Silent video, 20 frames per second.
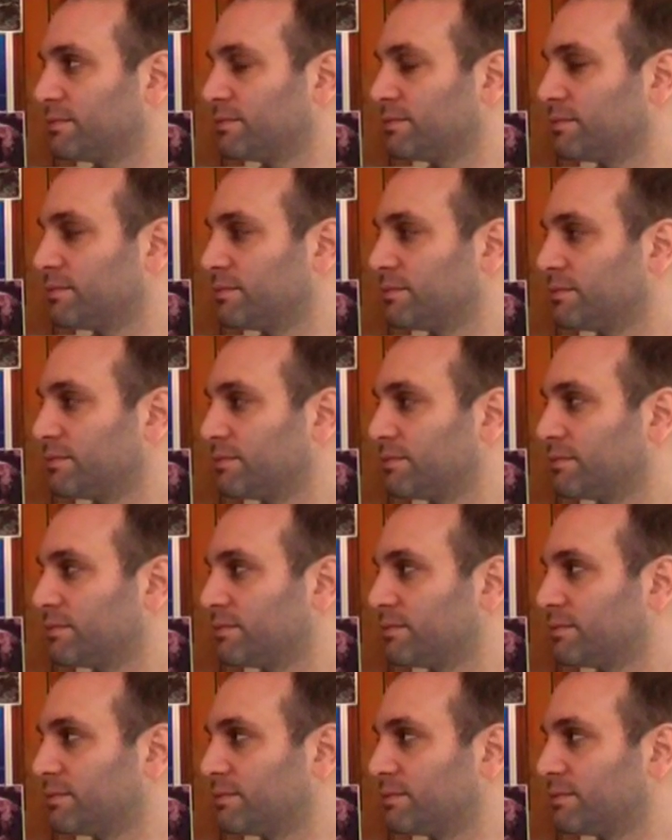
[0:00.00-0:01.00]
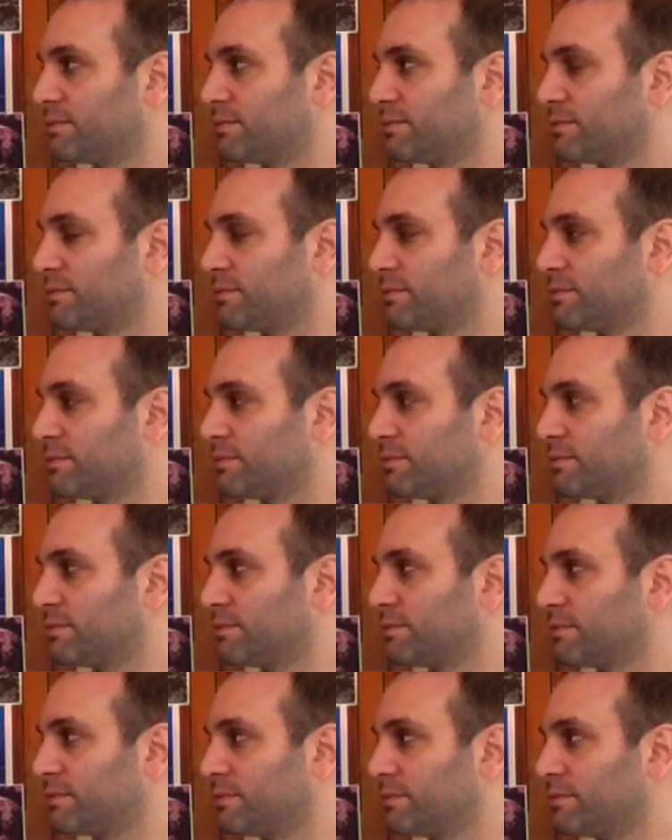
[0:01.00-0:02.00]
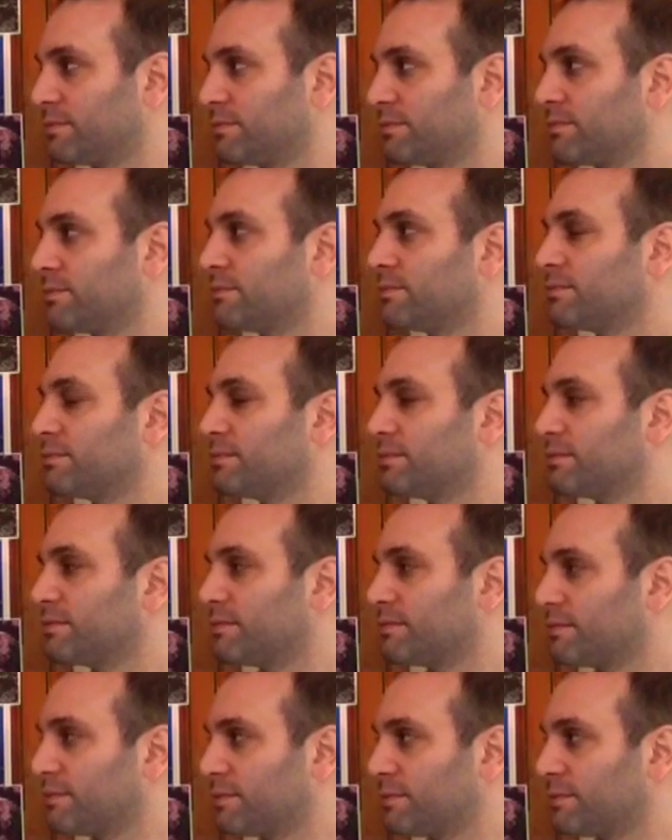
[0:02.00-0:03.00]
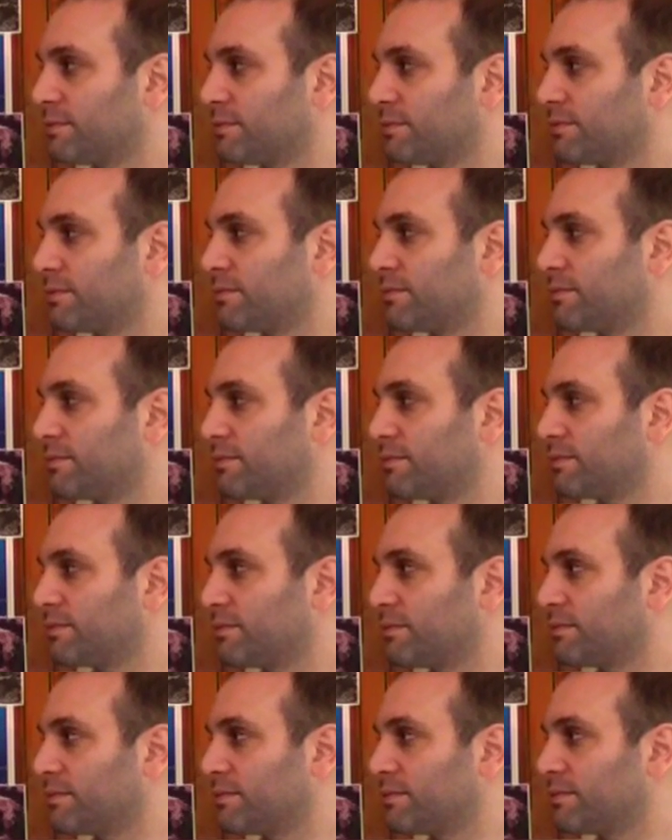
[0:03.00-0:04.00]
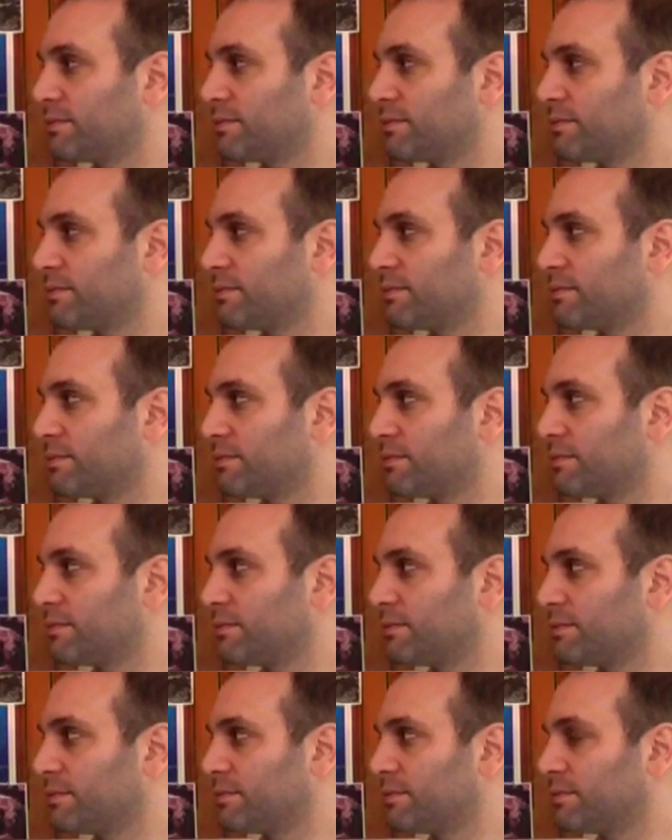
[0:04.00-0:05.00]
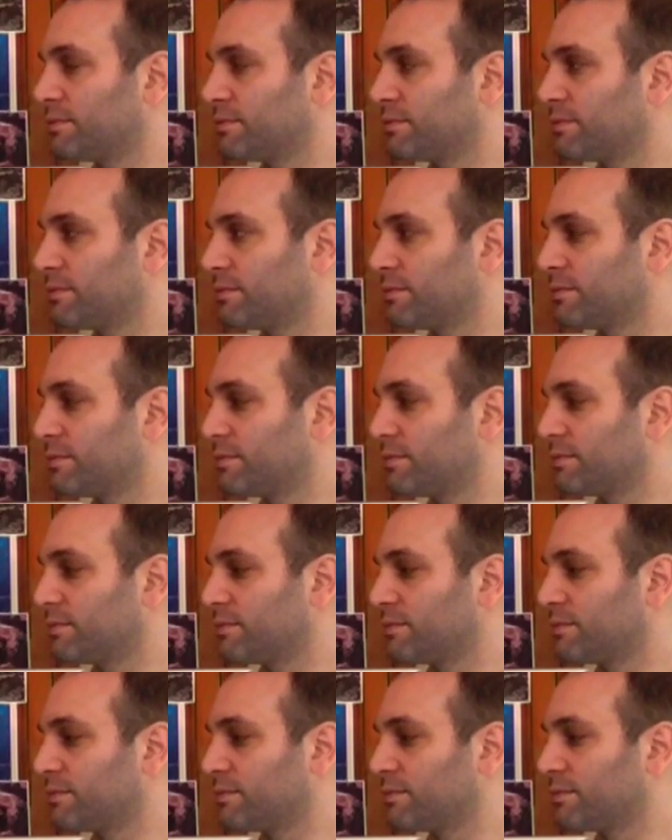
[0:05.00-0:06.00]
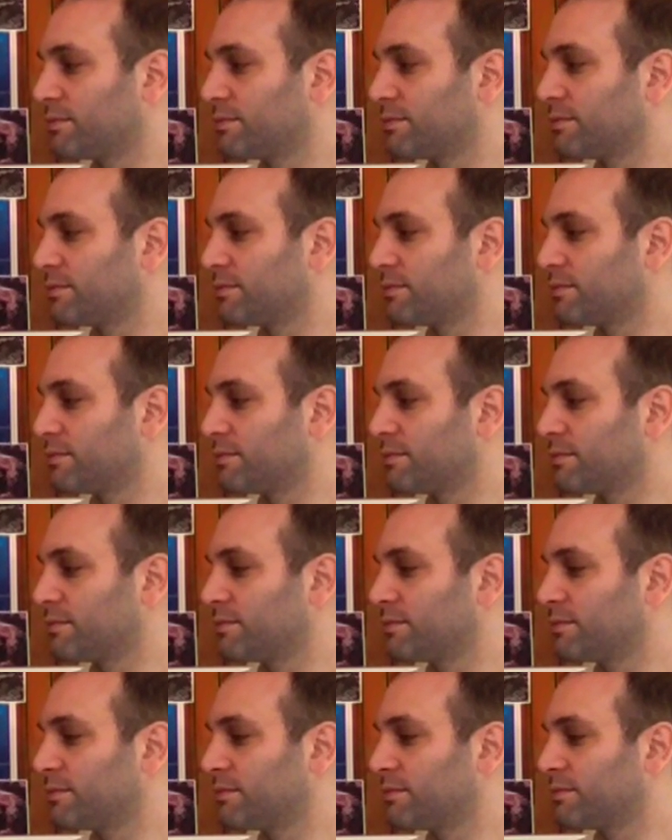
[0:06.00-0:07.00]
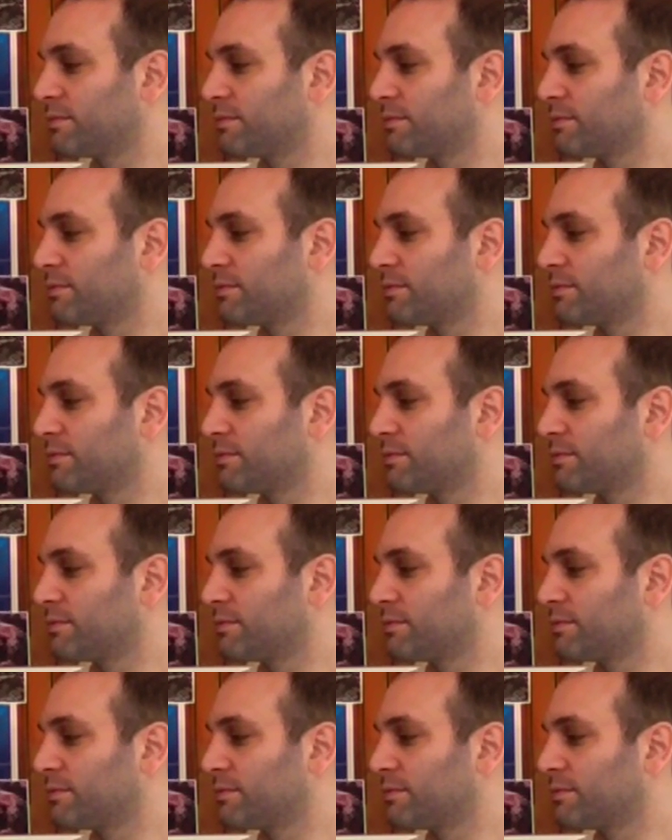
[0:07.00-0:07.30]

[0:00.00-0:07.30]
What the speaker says: (not speaking)